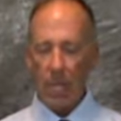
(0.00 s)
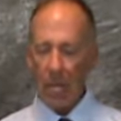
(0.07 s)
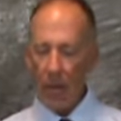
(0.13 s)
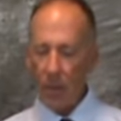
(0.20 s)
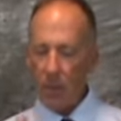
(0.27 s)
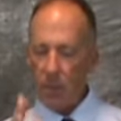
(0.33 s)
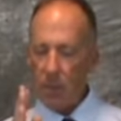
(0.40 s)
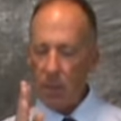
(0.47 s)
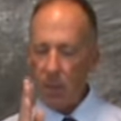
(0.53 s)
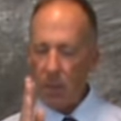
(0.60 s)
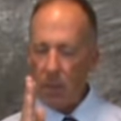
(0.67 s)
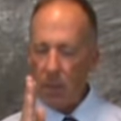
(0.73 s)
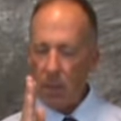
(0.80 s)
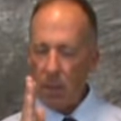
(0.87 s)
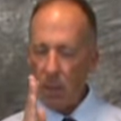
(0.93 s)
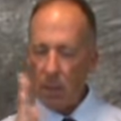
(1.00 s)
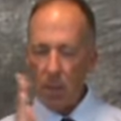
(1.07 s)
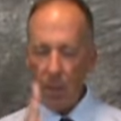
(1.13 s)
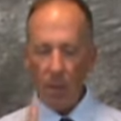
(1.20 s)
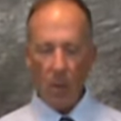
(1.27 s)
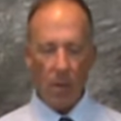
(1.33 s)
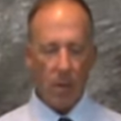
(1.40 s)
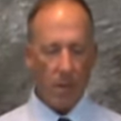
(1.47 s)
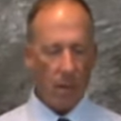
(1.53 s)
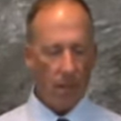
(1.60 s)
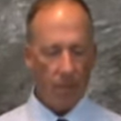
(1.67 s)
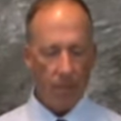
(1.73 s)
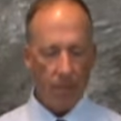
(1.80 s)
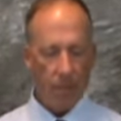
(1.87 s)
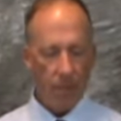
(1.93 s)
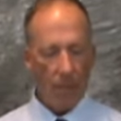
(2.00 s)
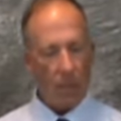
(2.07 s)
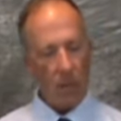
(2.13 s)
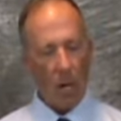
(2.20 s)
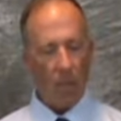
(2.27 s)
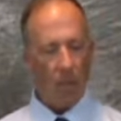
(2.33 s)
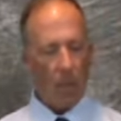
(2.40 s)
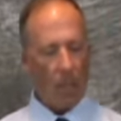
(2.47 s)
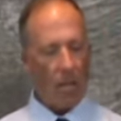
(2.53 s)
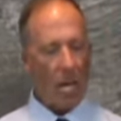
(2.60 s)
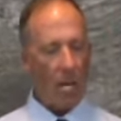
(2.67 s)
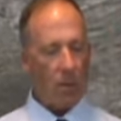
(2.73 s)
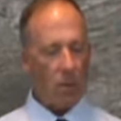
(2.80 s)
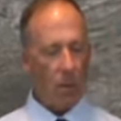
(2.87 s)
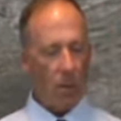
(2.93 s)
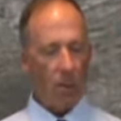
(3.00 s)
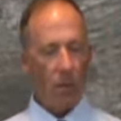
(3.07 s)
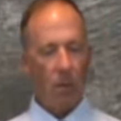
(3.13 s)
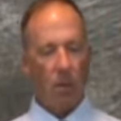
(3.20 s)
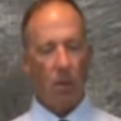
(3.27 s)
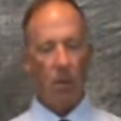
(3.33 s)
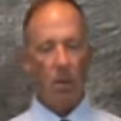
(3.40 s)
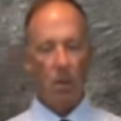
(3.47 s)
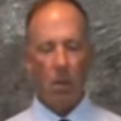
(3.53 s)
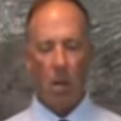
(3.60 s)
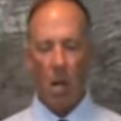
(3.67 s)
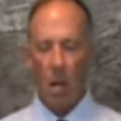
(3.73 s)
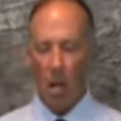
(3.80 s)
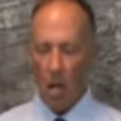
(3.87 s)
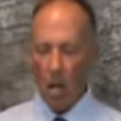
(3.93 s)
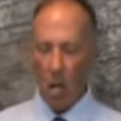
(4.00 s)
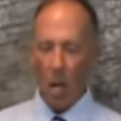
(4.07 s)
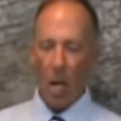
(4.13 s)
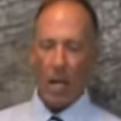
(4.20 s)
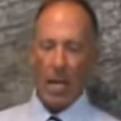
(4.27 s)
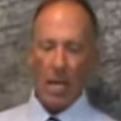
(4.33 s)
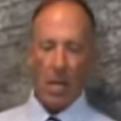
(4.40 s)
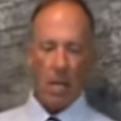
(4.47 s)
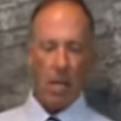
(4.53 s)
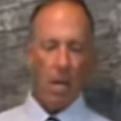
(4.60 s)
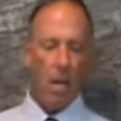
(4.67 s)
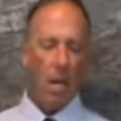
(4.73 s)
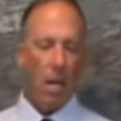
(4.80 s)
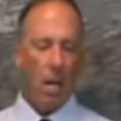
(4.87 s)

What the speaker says: Gotta have just a little separation of them. That's hard, but legato, elongated.